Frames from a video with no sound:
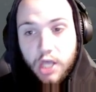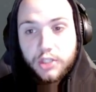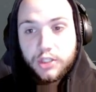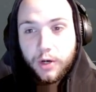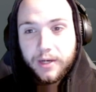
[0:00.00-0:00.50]

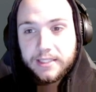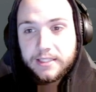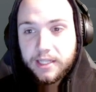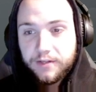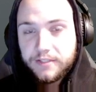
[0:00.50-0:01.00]
So
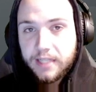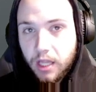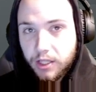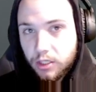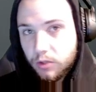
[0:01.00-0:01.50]
instead of
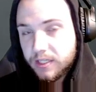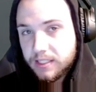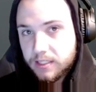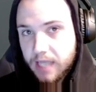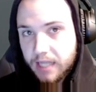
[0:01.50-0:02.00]
telling you
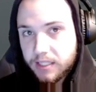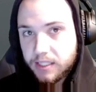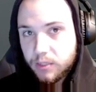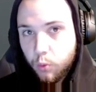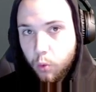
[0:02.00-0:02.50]

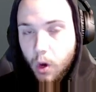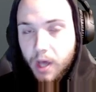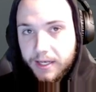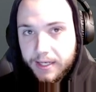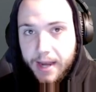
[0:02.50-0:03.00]
exactly
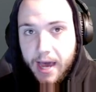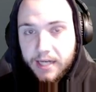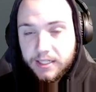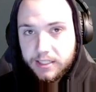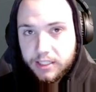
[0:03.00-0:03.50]
what
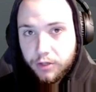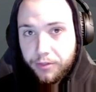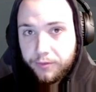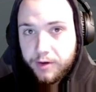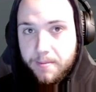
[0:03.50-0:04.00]
non-tier
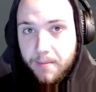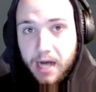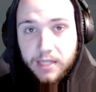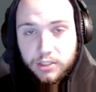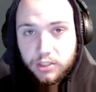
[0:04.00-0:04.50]
3
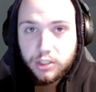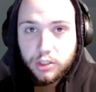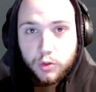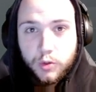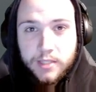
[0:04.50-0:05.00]
mods to
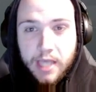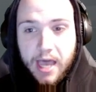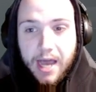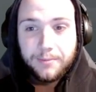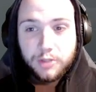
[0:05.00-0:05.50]
use,
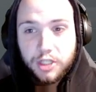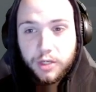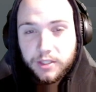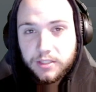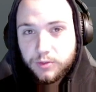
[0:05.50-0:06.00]
I'm just
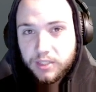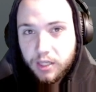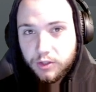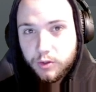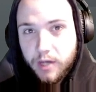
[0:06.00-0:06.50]
going to
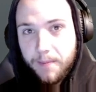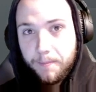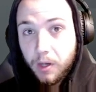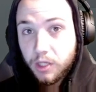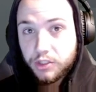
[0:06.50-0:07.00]
tell you a
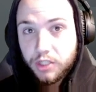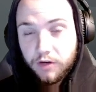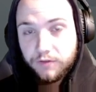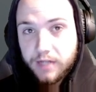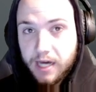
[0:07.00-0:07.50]
bunch
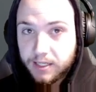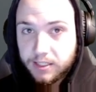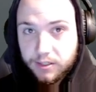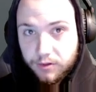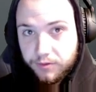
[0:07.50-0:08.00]
of
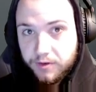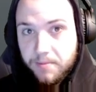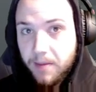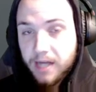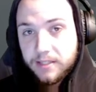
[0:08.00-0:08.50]
non-tier 3
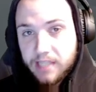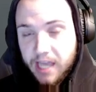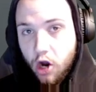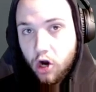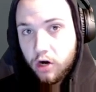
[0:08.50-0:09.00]
mods that
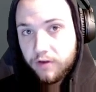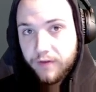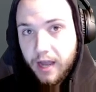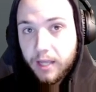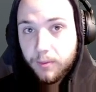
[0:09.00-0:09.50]
are
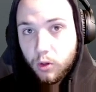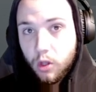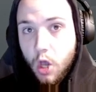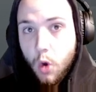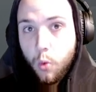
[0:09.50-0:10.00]
viable
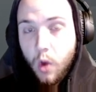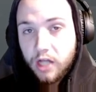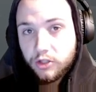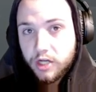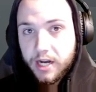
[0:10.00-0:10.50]

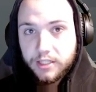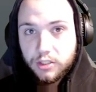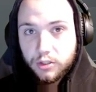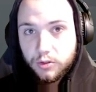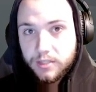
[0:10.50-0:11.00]
while trying to
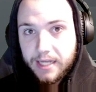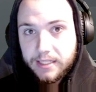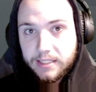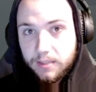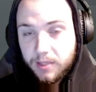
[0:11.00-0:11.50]
use a
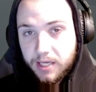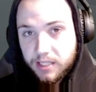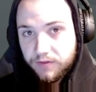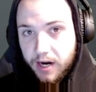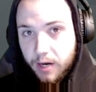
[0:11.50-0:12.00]

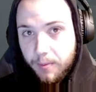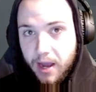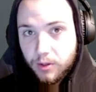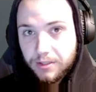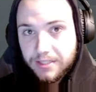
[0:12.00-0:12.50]
DPS
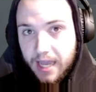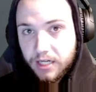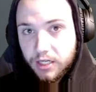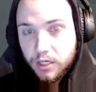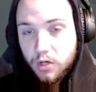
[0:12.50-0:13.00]
firepower
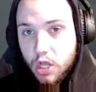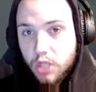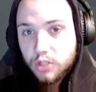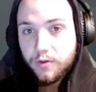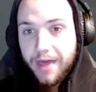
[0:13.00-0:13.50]
techno
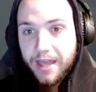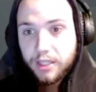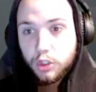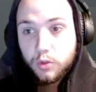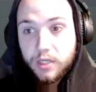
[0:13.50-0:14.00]
so that
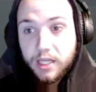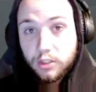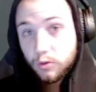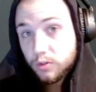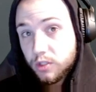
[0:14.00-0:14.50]
you can
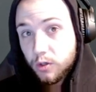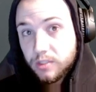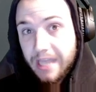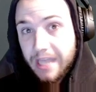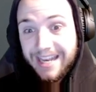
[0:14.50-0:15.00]
use those.
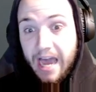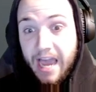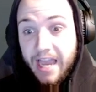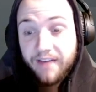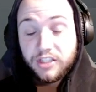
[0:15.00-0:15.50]
And
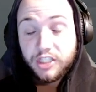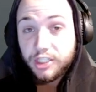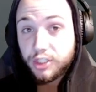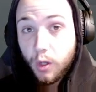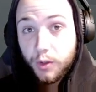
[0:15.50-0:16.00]
I obviously
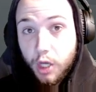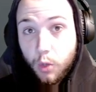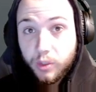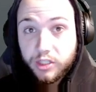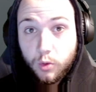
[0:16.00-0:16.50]
don't know
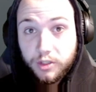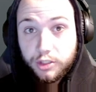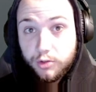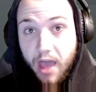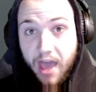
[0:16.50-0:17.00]
which ones
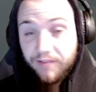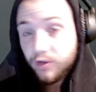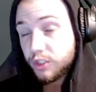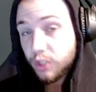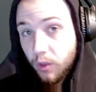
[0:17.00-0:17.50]
you have
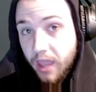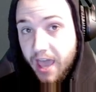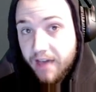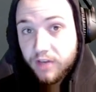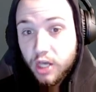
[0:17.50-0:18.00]
or don't
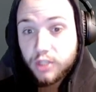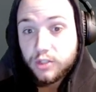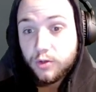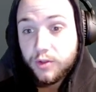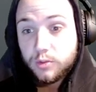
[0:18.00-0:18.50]
have,
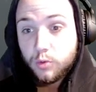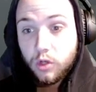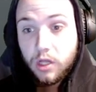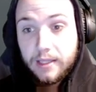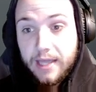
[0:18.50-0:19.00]
so this
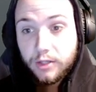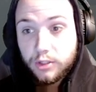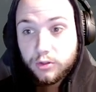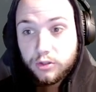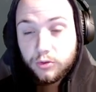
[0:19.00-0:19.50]
will allow
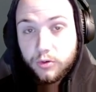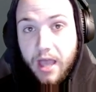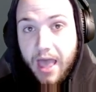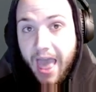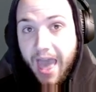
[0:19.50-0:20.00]
you to
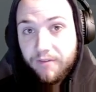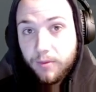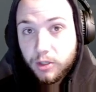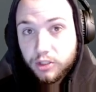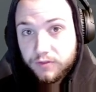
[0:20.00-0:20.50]
have a
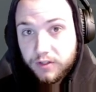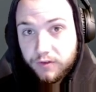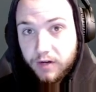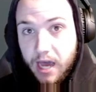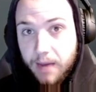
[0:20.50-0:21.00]
bunch of
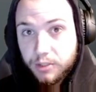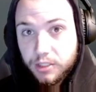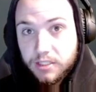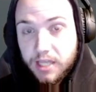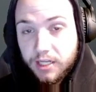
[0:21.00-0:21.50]
different
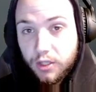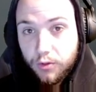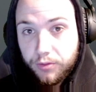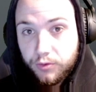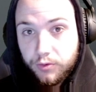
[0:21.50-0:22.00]
options and go
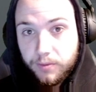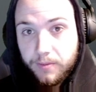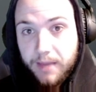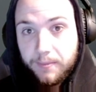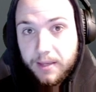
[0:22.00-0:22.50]
through them
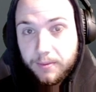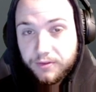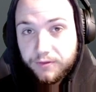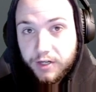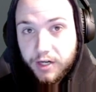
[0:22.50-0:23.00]
and be able to
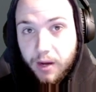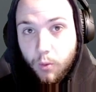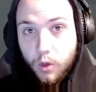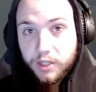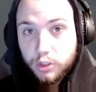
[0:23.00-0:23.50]
figure out
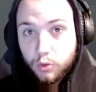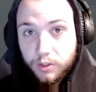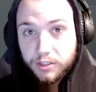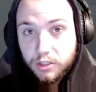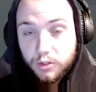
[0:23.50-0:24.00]
what you
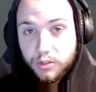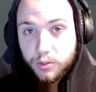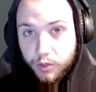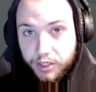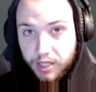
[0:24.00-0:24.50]
want to use and
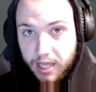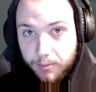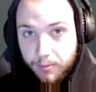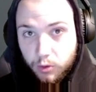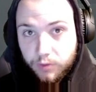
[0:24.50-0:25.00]
what you're
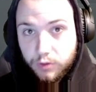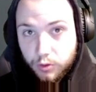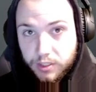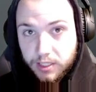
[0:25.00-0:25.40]
capable of using.